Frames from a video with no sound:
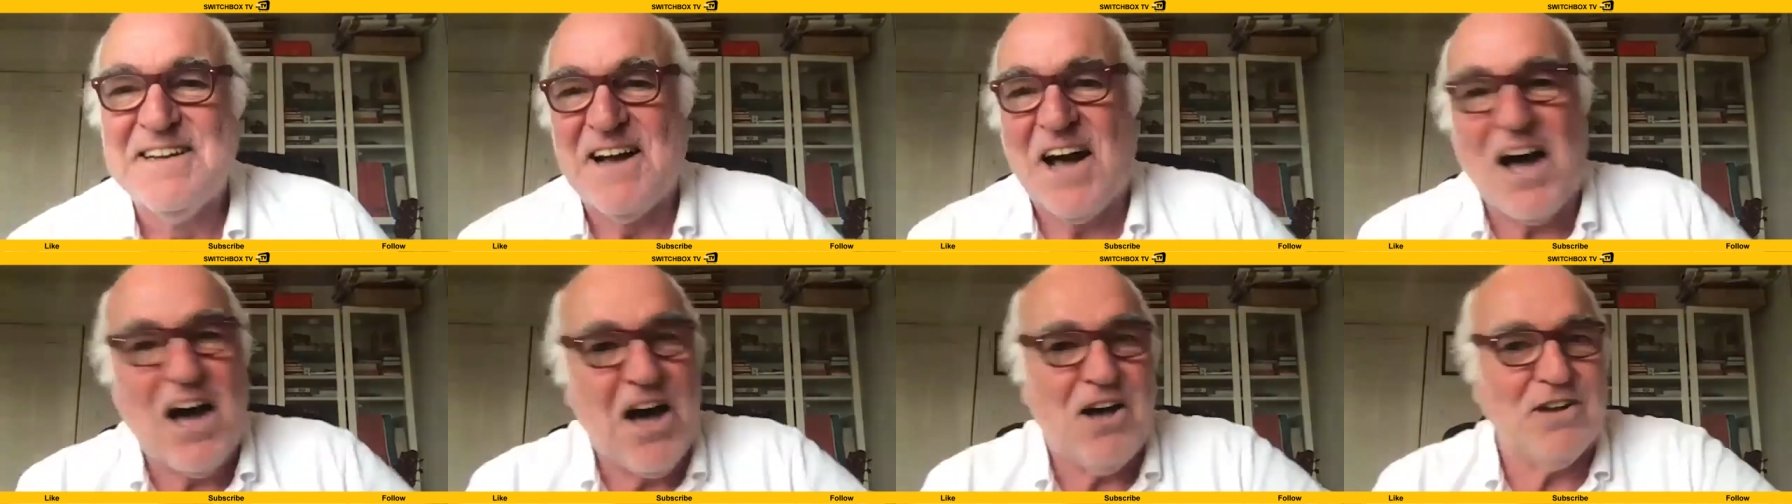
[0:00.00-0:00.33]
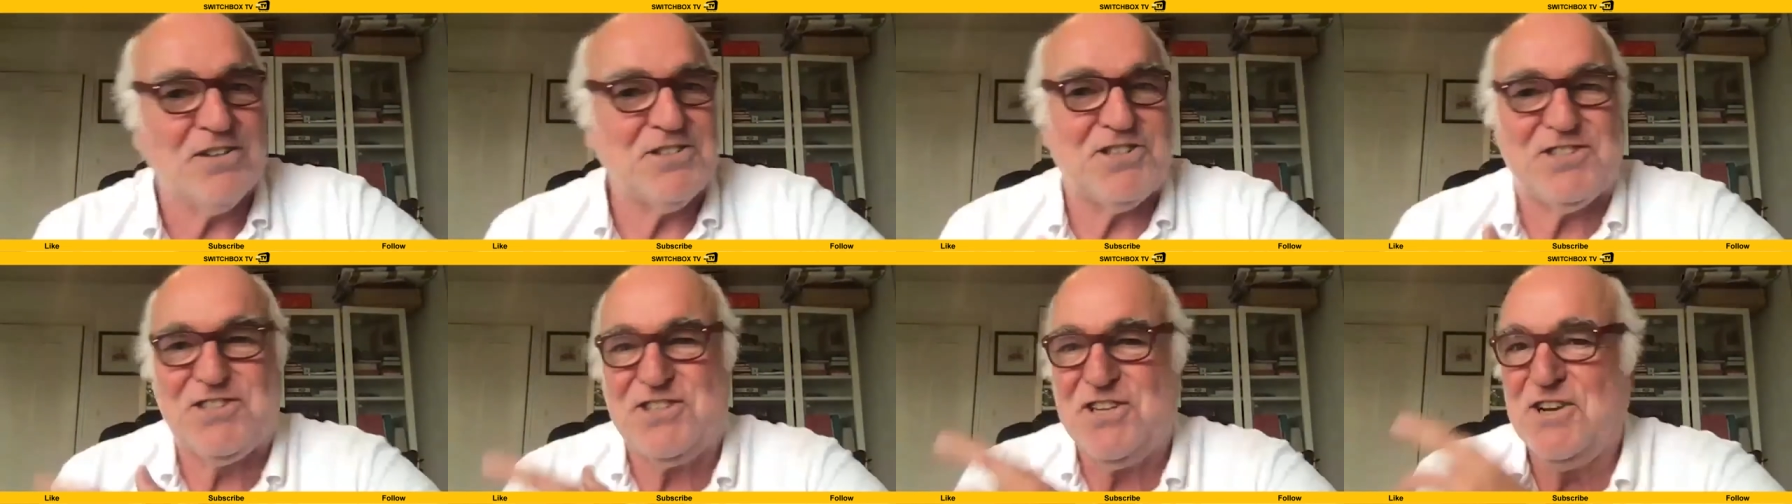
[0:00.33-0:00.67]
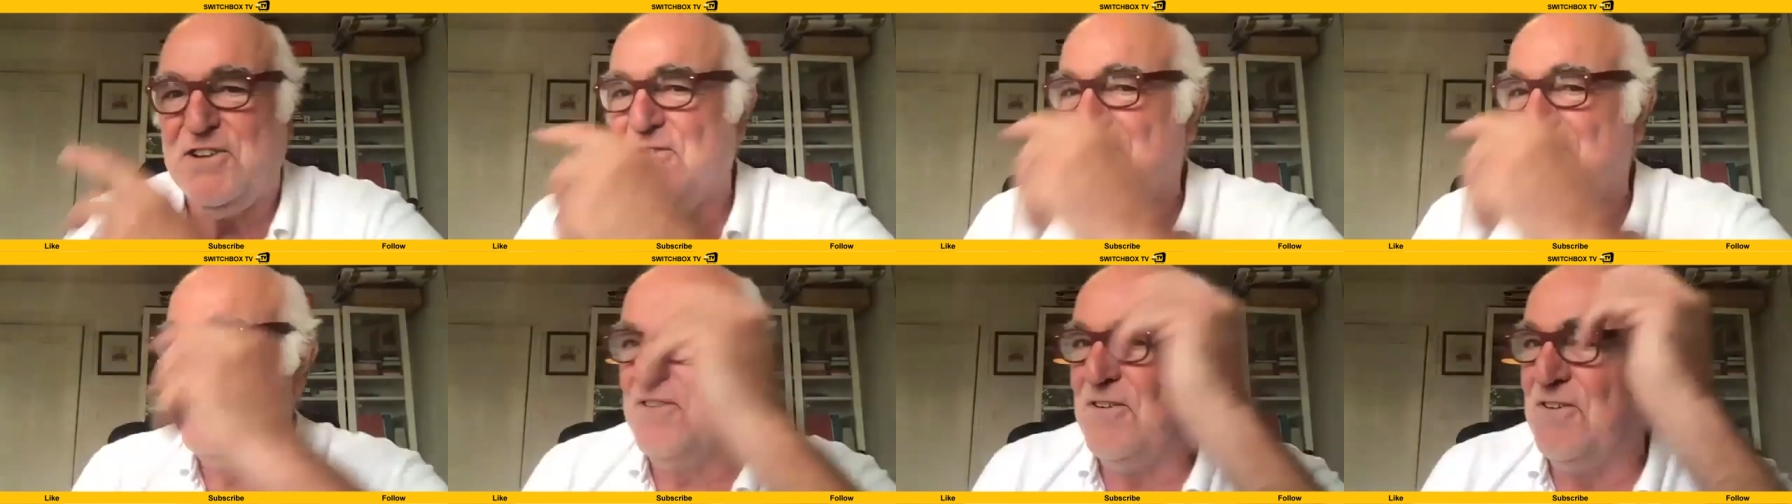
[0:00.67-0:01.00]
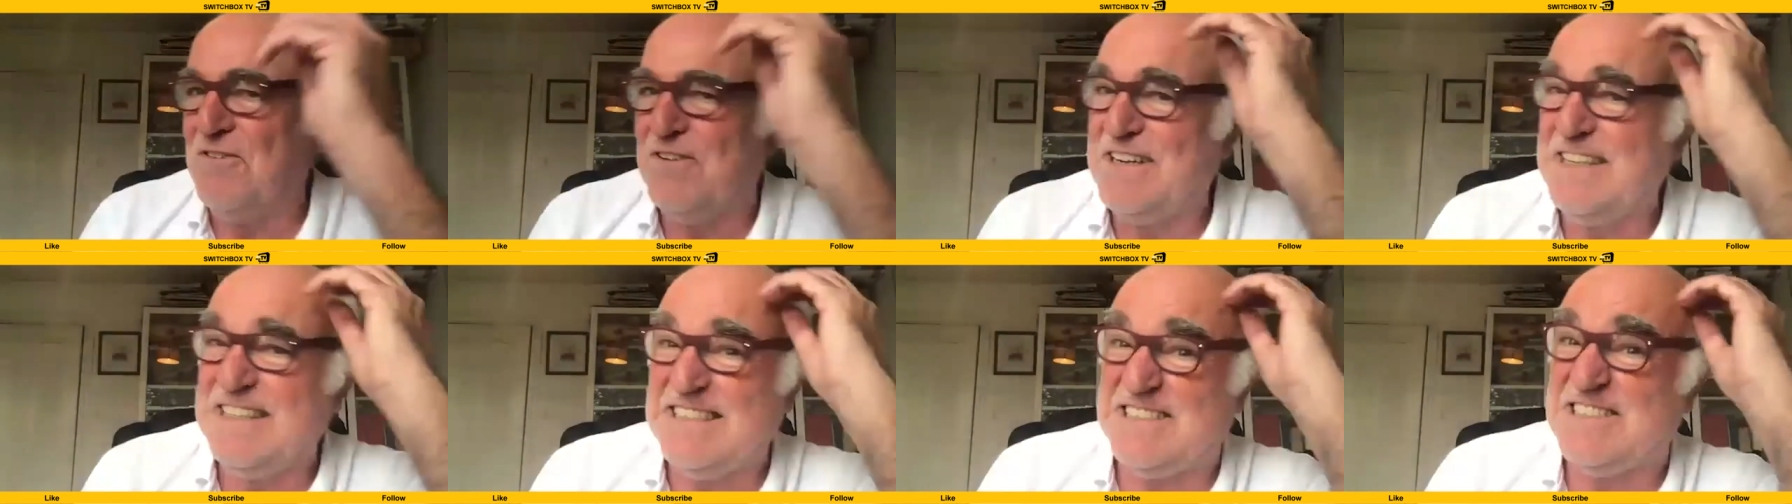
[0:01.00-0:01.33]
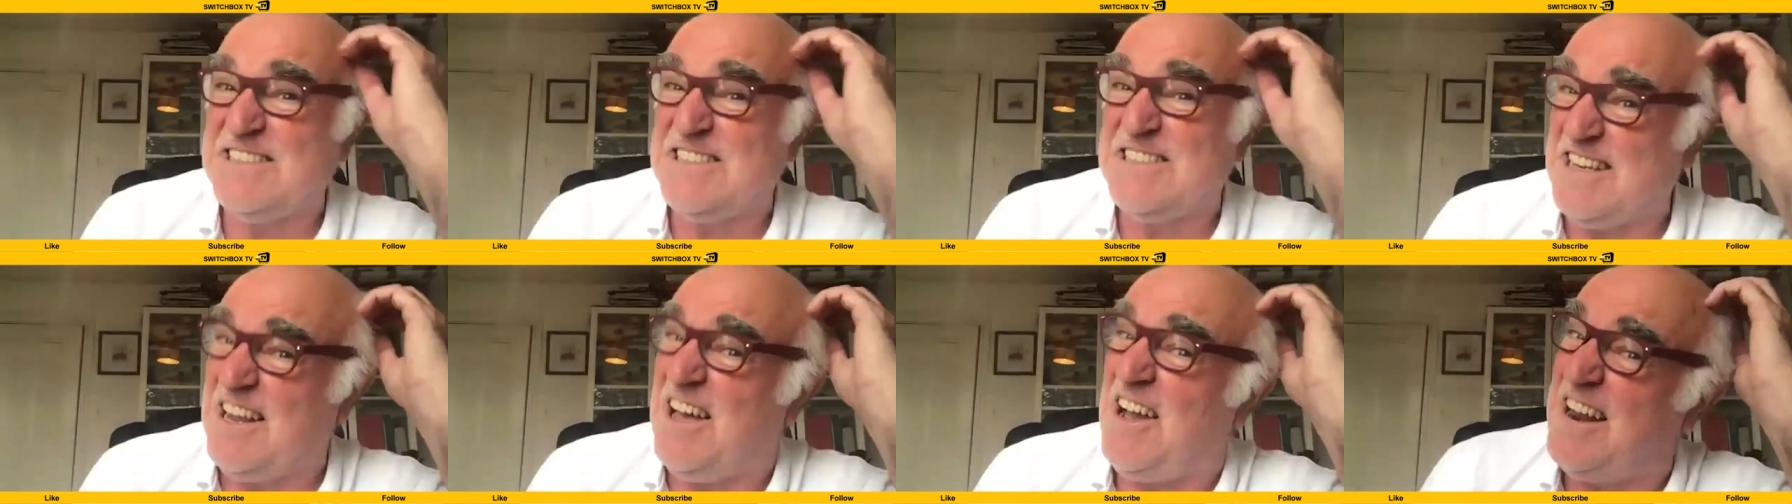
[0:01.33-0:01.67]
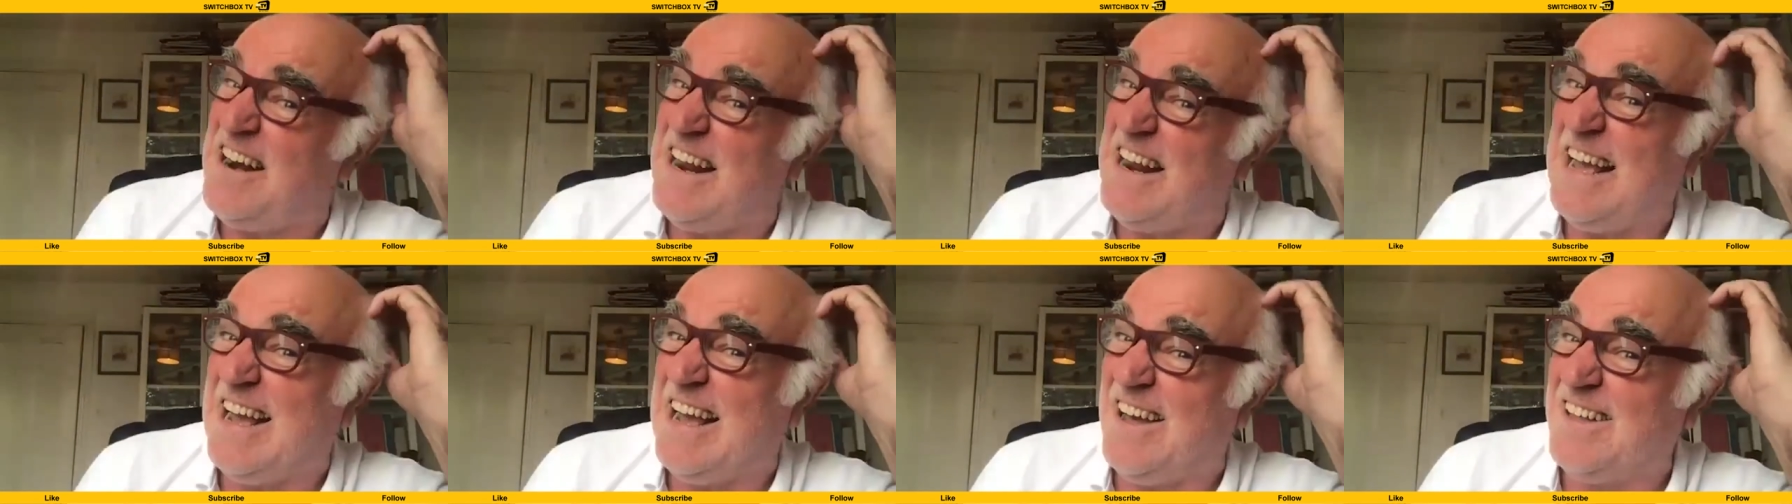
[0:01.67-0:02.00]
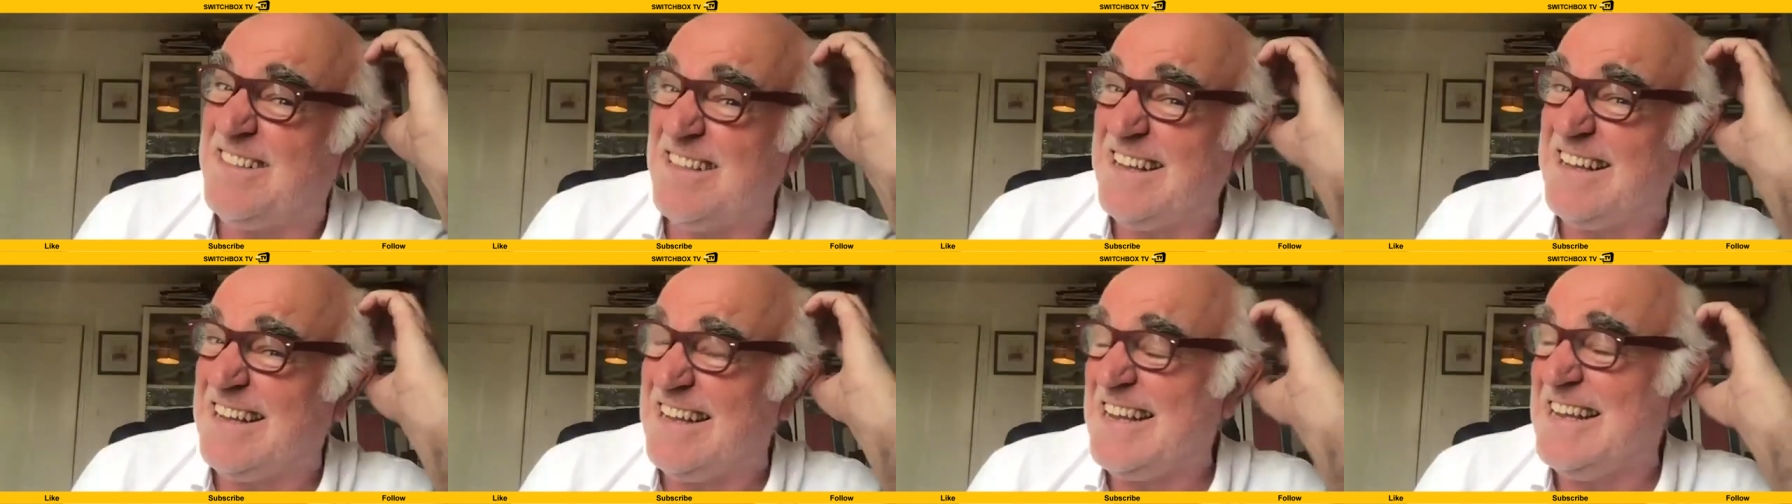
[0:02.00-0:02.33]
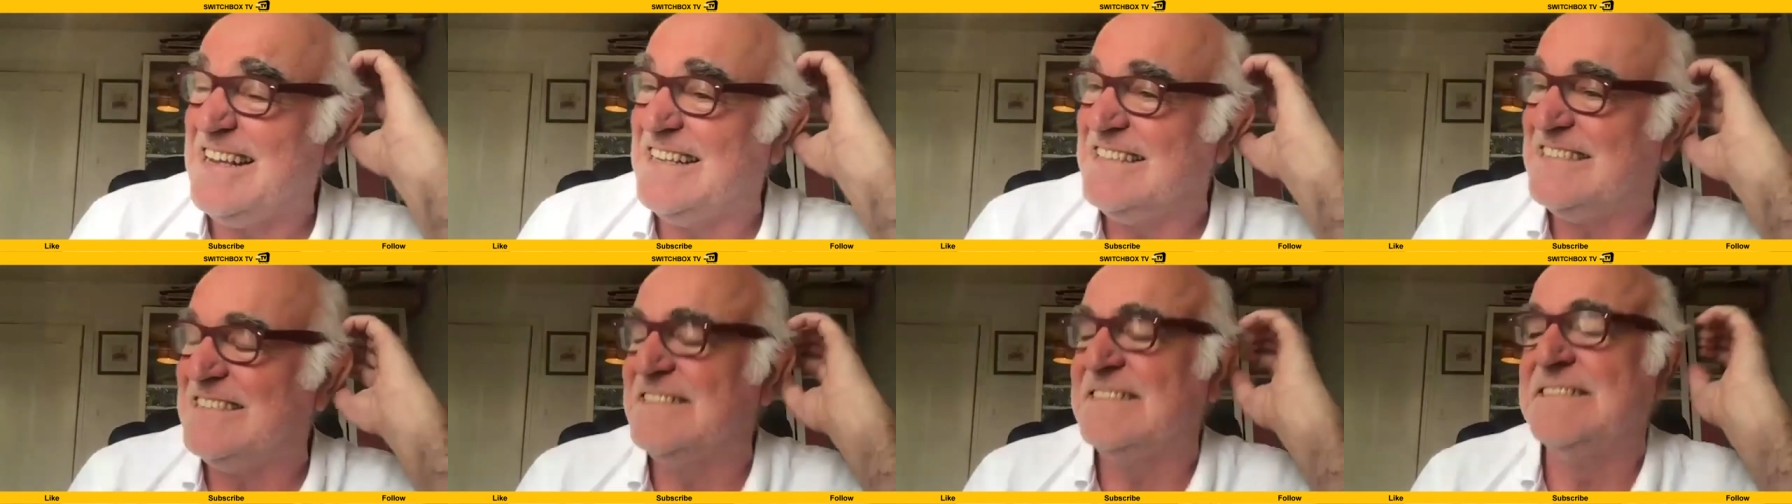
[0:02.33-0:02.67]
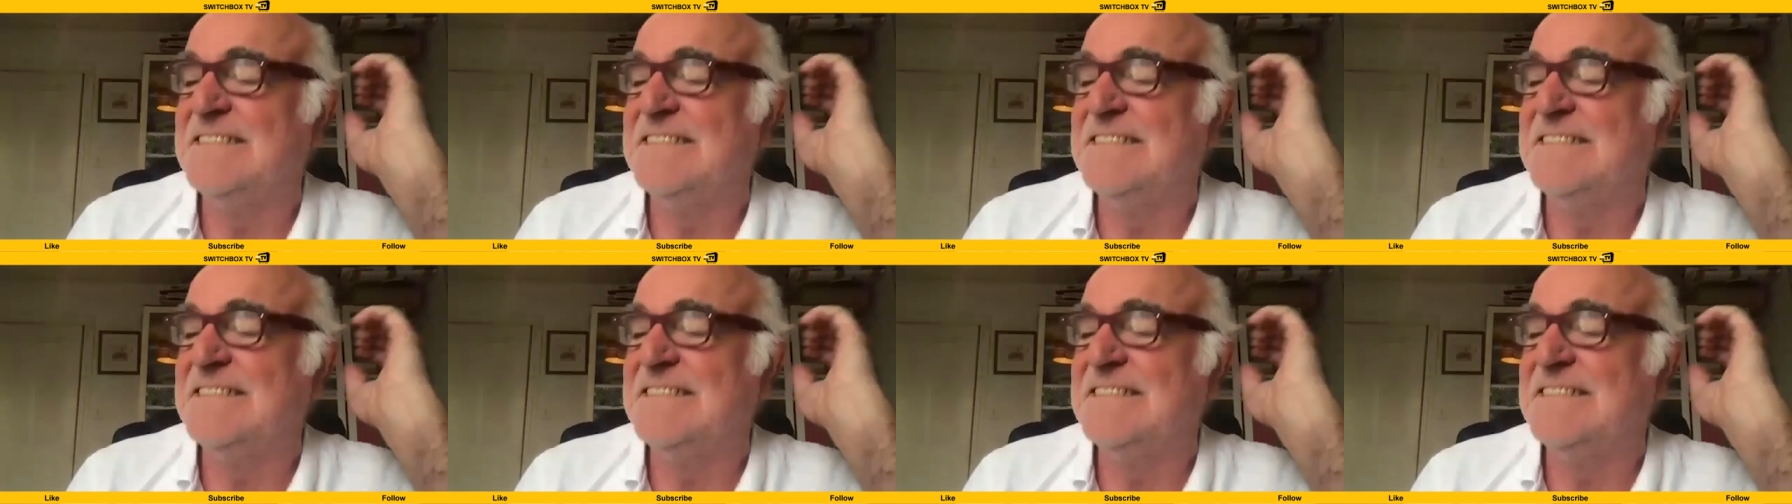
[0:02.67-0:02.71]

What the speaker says: art student or he's just like that. I think he is.